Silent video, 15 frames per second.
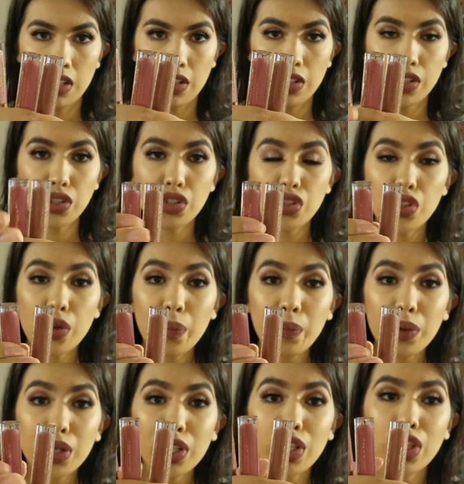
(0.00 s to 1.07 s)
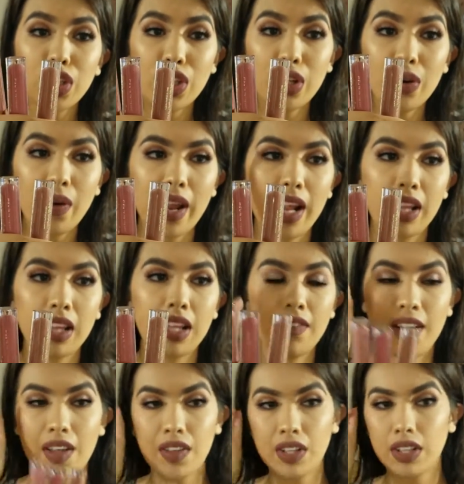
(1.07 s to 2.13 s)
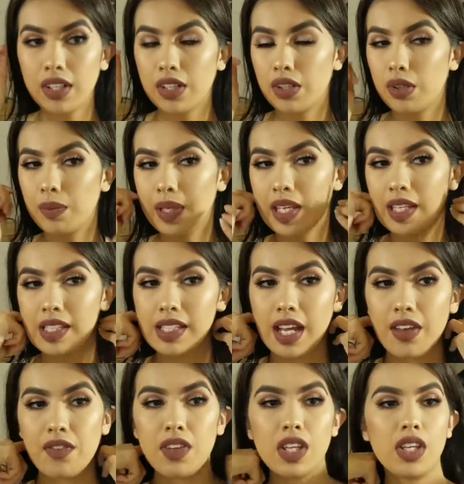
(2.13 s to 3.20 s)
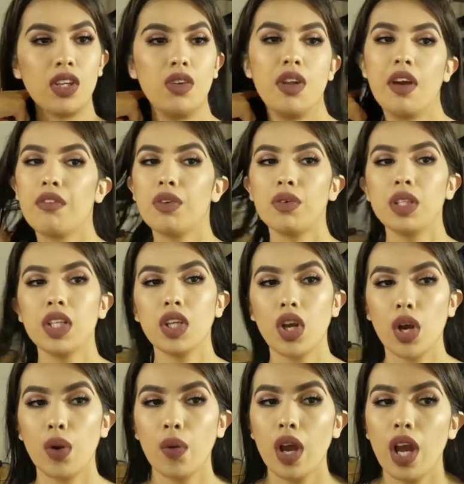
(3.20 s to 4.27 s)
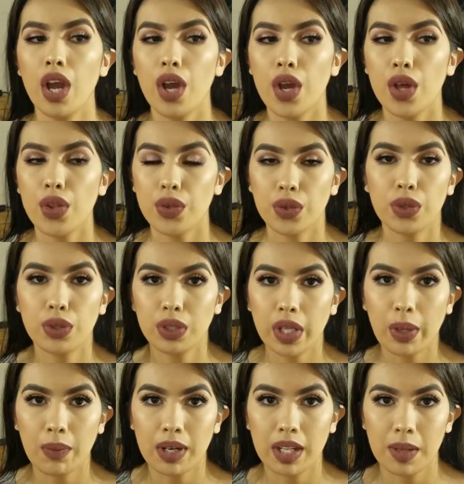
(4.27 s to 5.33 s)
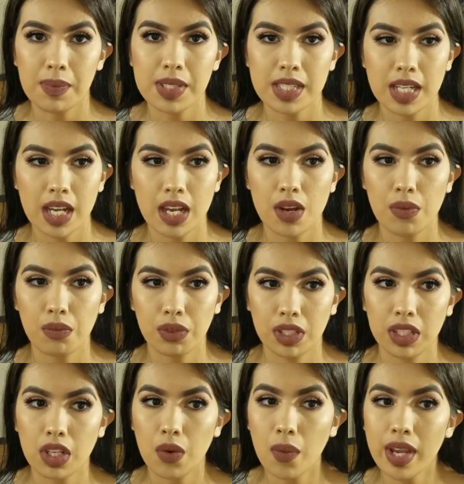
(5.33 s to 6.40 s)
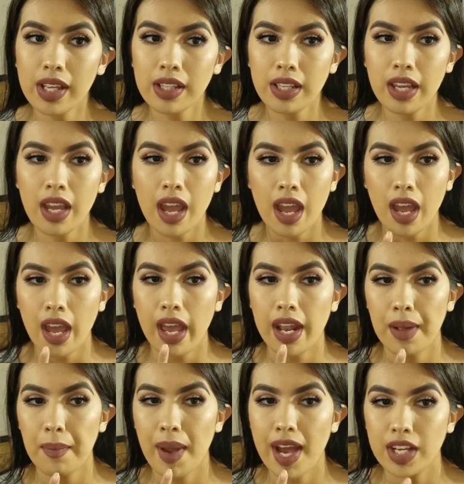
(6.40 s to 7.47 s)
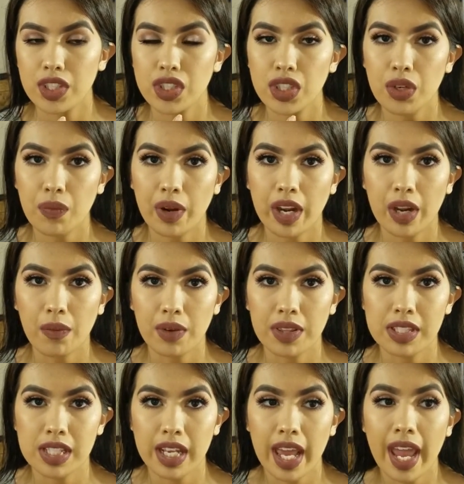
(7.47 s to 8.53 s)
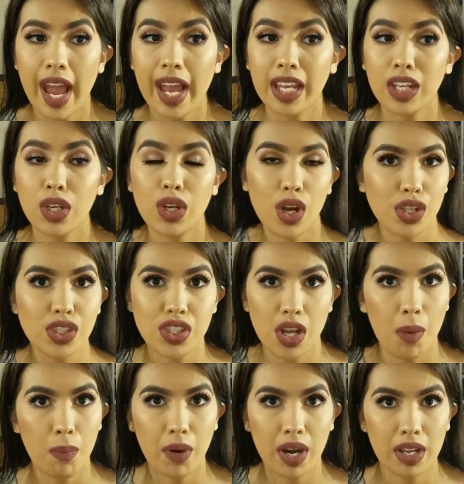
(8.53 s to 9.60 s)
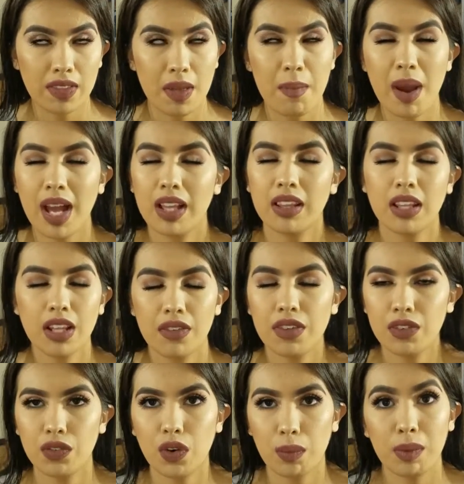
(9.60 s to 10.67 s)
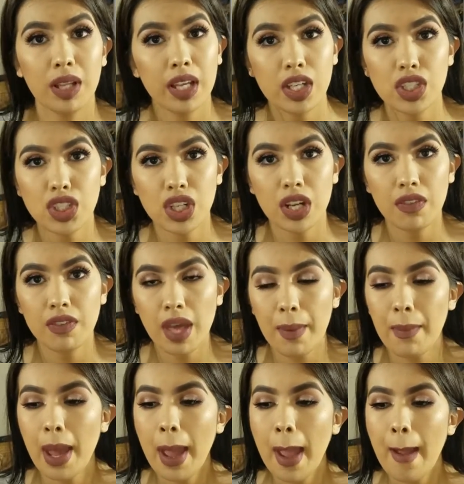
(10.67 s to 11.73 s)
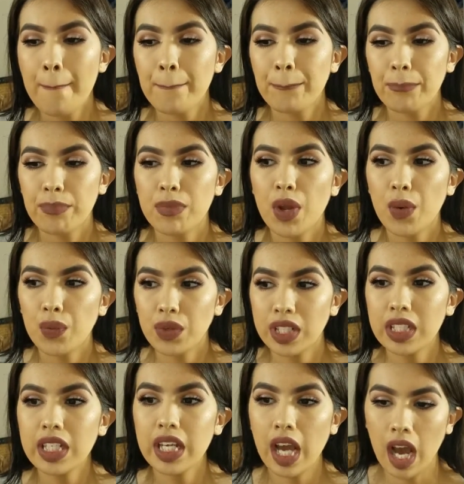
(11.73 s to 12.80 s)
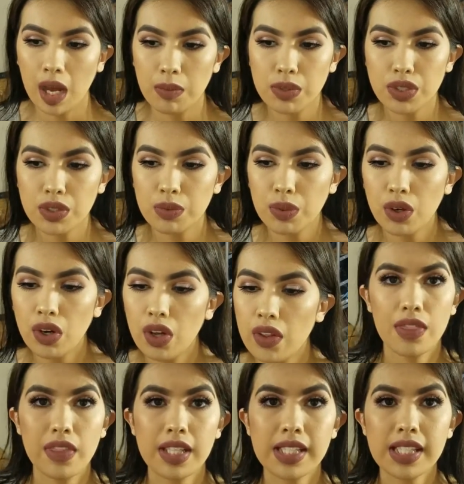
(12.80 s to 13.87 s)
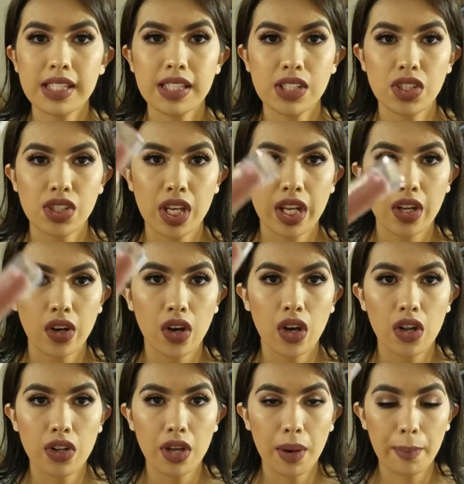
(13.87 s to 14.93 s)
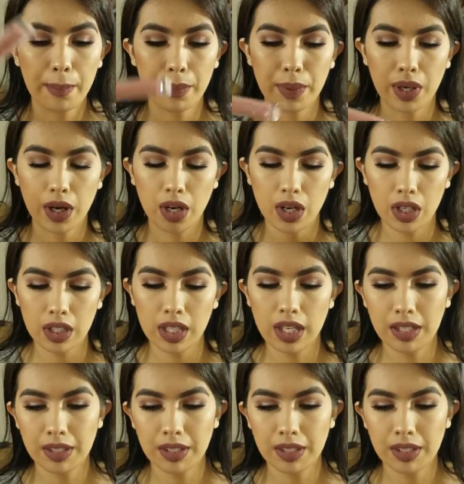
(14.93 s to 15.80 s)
They're super cute, and I love how they're little because I feel like you never really go through a liquid lipstick really quickly, and I'm actually wearing one today. I cannot stop wearing them. I love the formulation of them. They're really comfortable. This is the shade called Perla.